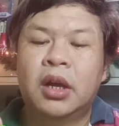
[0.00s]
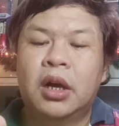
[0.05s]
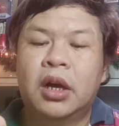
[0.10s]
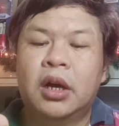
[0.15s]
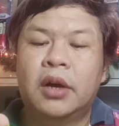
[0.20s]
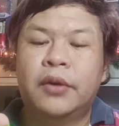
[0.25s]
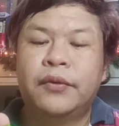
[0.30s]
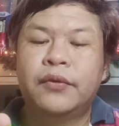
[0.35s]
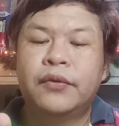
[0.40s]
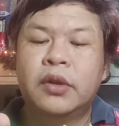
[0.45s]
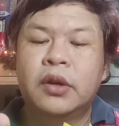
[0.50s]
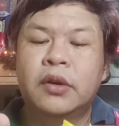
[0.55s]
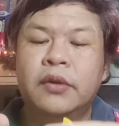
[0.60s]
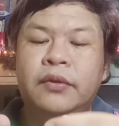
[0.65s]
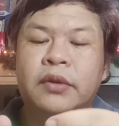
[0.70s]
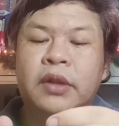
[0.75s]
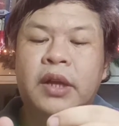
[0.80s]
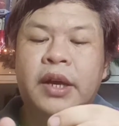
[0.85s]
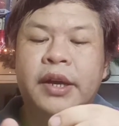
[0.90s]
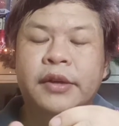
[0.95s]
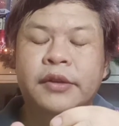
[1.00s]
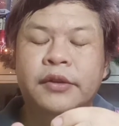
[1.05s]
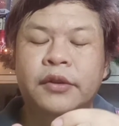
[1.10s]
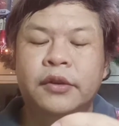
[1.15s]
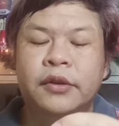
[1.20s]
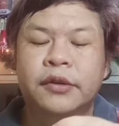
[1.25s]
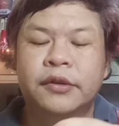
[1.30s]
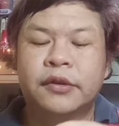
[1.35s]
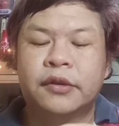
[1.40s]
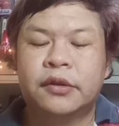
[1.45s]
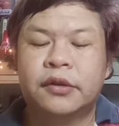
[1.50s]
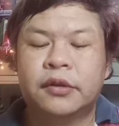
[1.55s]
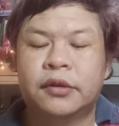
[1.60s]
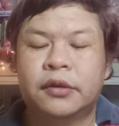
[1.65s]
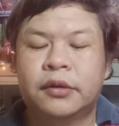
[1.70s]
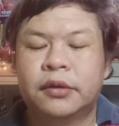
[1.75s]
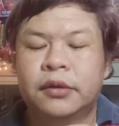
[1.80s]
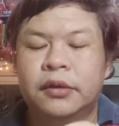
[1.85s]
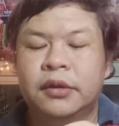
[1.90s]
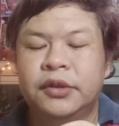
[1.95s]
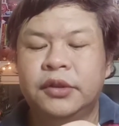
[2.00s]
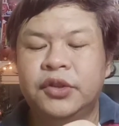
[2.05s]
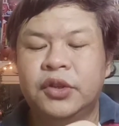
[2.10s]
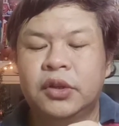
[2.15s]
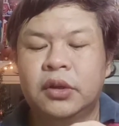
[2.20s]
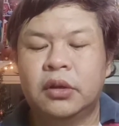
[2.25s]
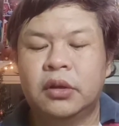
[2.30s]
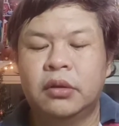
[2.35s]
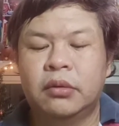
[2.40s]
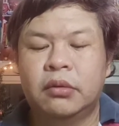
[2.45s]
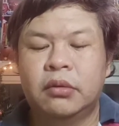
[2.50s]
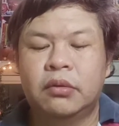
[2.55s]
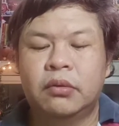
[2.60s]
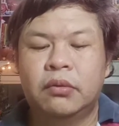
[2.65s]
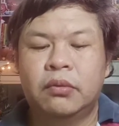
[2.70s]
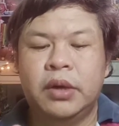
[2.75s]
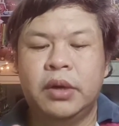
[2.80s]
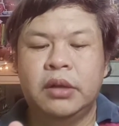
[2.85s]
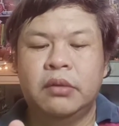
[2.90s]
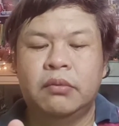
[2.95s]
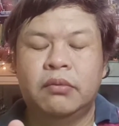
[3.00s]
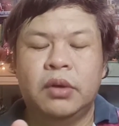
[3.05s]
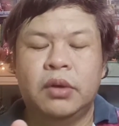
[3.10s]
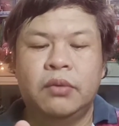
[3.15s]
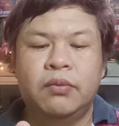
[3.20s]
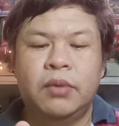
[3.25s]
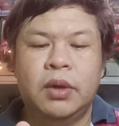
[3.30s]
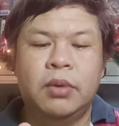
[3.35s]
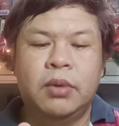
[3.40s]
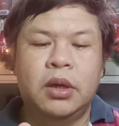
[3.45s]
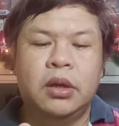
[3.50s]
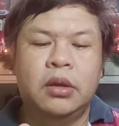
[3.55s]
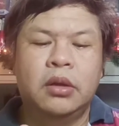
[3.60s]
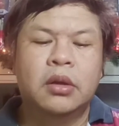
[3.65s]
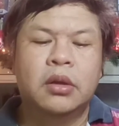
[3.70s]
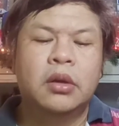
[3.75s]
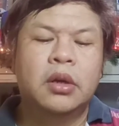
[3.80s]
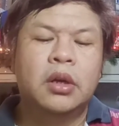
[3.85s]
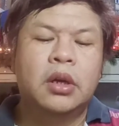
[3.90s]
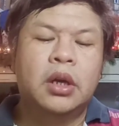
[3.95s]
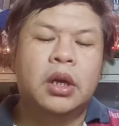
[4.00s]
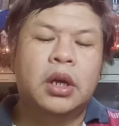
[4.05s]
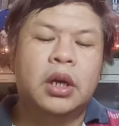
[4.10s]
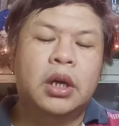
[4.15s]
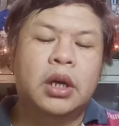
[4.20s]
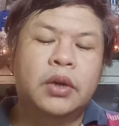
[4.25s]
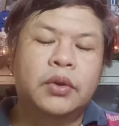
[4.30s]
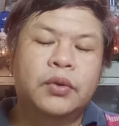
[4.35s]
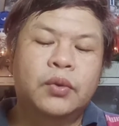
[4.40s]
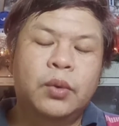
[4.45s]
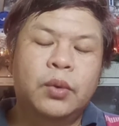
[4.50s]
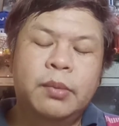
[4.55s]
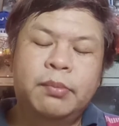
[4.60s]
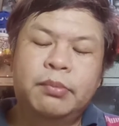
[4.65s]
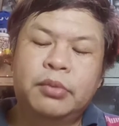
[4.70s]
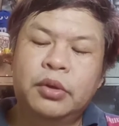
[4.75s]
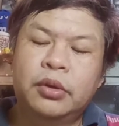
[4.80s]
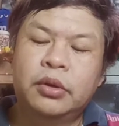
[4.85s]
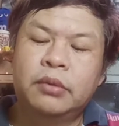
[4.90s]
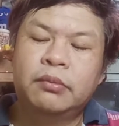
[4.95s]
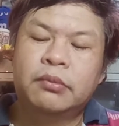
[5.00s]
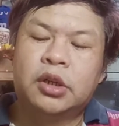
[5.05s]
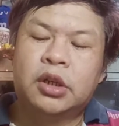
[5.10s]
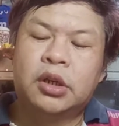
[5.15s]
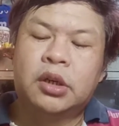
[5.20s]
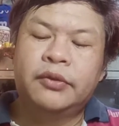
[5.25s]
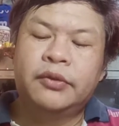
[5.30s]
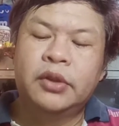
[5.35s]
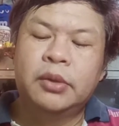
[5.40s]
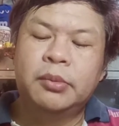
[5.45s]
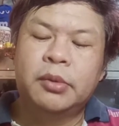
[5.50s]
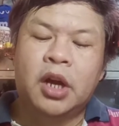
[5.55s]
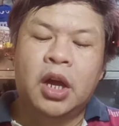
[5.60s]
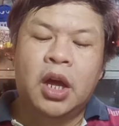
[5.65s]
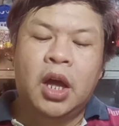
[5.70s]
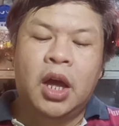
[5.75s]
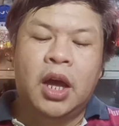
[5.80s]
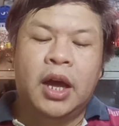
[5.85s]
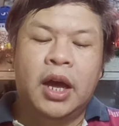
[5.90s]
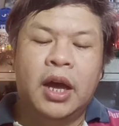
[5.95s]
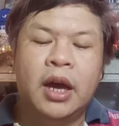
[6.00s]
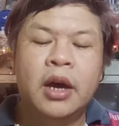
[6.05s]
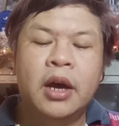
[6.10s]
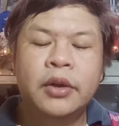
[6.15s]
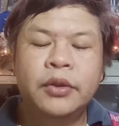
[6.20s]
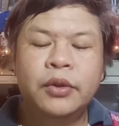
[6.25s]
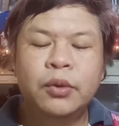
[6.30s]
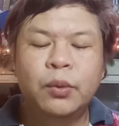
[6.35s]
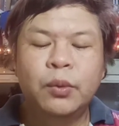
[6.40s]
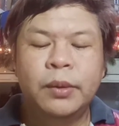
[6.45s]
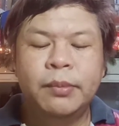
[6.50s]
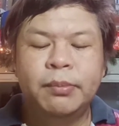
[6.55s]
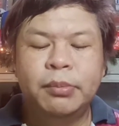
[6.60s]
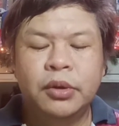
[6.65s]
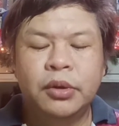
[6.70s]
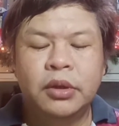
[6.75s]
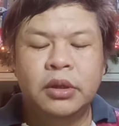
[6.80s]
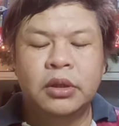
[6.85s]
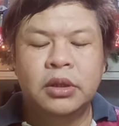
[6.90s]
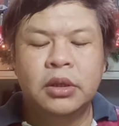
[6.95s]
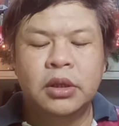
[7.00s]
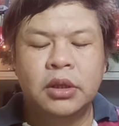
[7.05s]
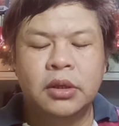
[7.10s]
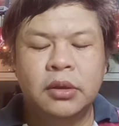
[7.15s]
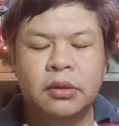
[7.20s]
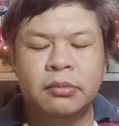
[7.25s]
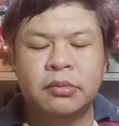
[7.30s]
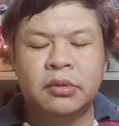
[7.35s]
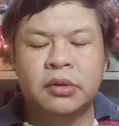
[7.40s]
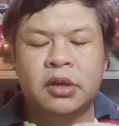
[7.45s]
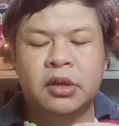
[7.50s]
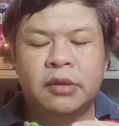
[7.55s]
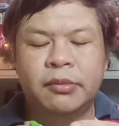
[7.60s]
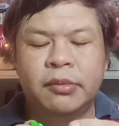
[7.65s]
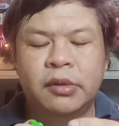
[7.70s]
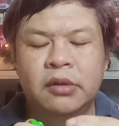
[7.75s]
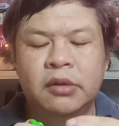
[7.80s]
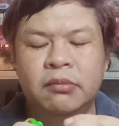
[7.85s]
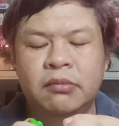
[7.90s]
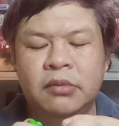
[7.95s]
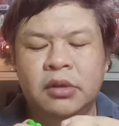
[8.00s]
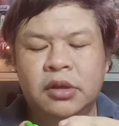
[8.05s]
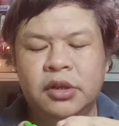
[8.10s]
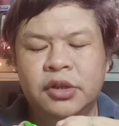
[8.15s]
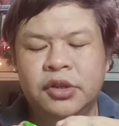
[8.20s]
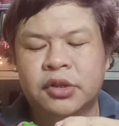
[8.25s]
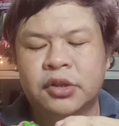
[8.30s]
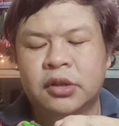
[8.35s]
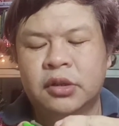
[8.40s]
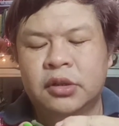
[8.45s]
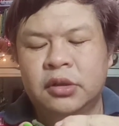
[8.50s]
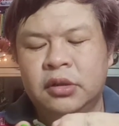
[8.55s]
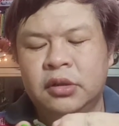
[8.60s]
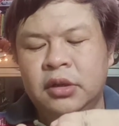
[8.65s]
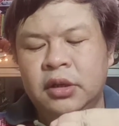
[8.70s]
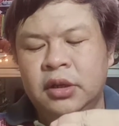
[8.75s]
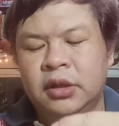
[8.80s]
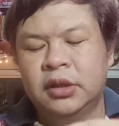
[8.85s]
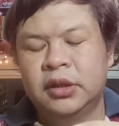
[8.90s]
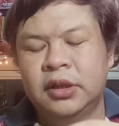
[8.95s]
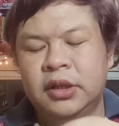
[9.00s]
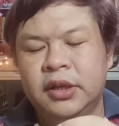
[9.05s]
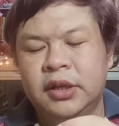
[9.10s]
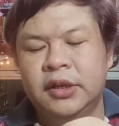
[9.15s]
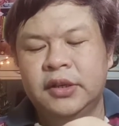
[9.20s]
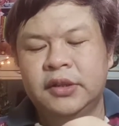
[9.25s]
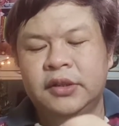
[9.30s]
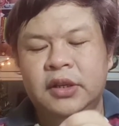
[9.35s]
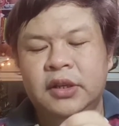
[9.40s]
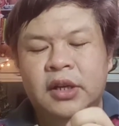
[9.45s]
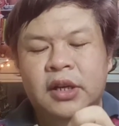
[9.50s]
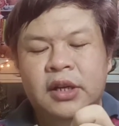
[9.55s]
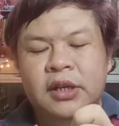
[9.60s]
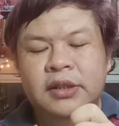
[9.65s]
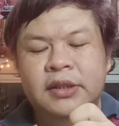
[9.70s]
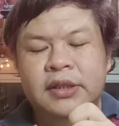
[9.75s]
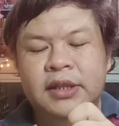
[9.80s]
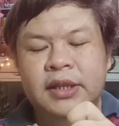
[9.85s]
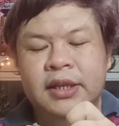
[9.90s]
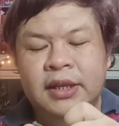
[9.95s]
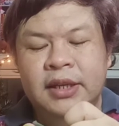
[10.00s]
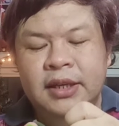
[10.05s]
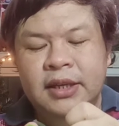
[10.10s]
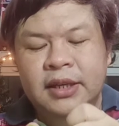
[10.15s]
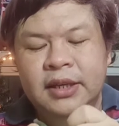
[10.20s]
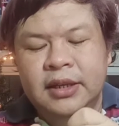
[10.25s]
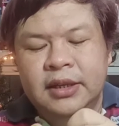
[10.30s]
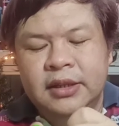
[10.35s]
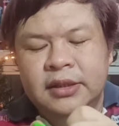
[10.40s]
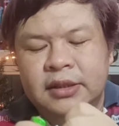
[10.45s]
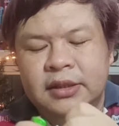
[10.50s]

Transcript: of the flying saucer. How do we put Marvin? How do we put the Marvin Martian in this? This is